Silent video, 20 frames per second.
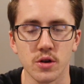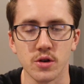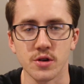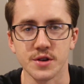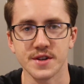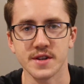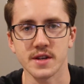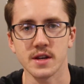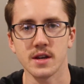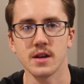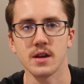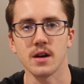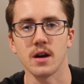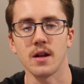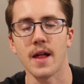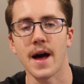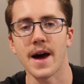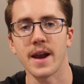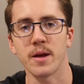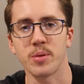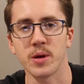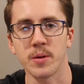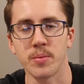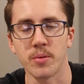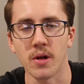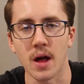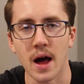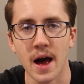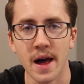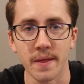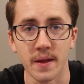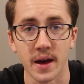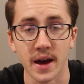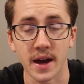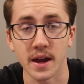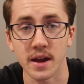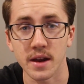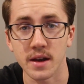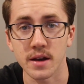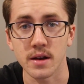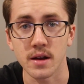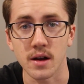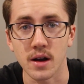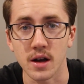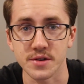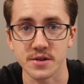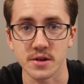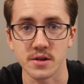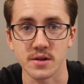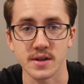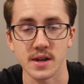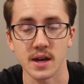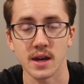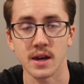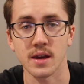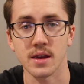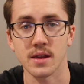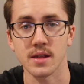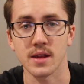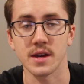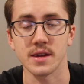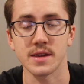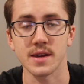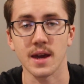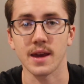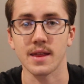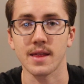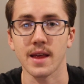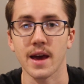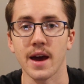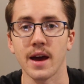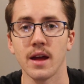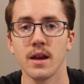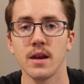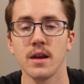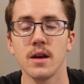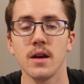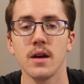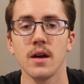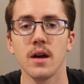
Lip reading: You'll see a lot of people online also saying they take that.